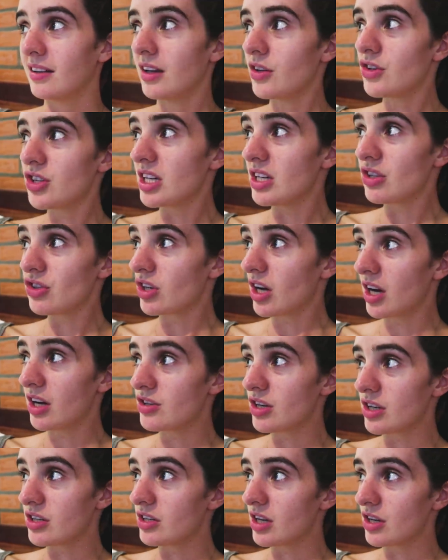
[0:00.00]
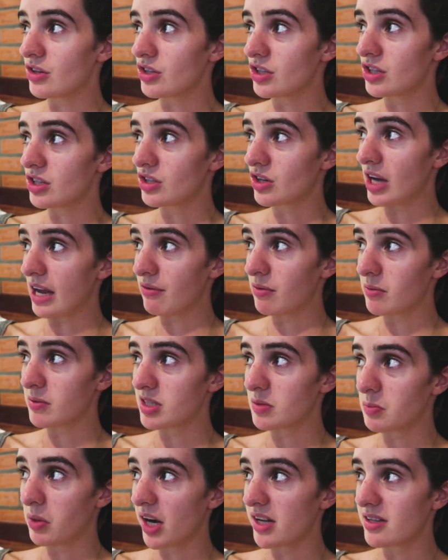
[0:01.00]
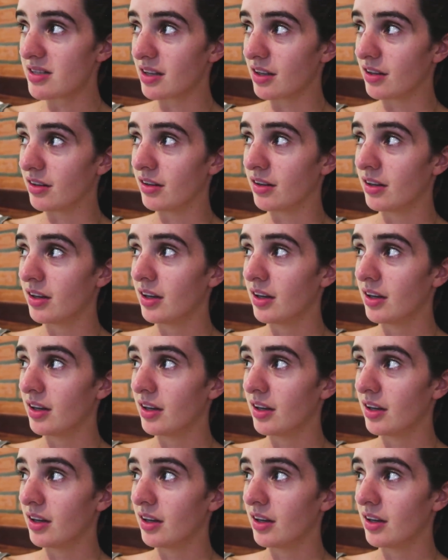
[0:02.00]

no, she didn't charge us, no, she just gave them as a present.